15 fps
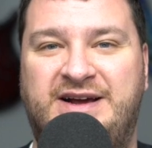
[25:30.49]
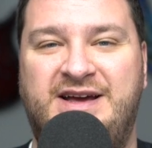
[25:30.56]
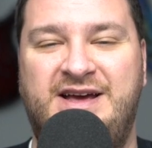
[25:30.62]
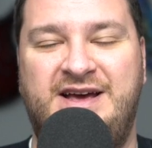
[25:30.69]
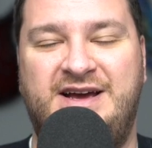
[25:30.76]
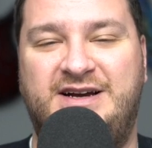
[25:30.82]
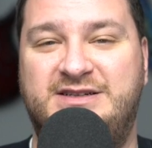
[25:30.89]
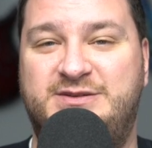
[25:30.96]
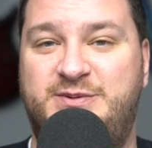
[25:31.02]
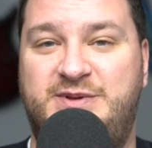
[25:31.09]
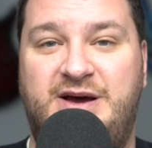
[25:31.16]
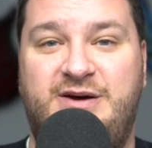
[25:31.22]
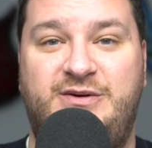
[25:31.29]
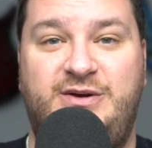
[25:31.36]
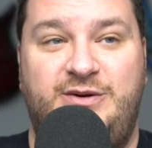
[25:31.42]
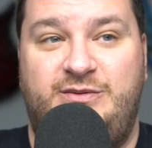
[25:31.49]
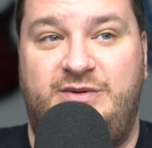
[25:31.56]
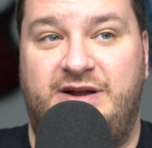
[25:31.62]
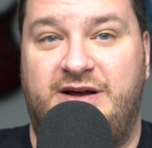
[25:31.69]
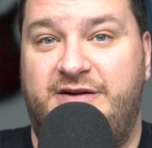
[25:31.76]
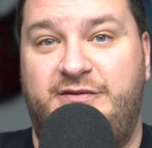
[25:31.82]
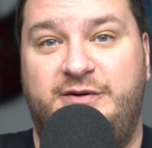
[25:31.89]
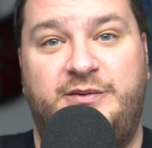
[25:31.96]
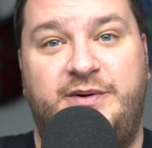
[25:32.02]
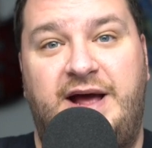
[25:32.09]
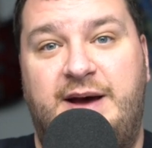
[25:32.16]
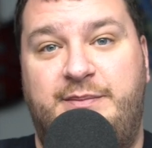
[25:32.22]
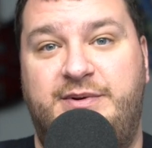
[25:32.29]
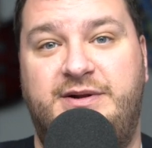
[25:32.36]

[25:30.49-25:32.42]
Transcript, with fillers: Because without you, none of it would happen.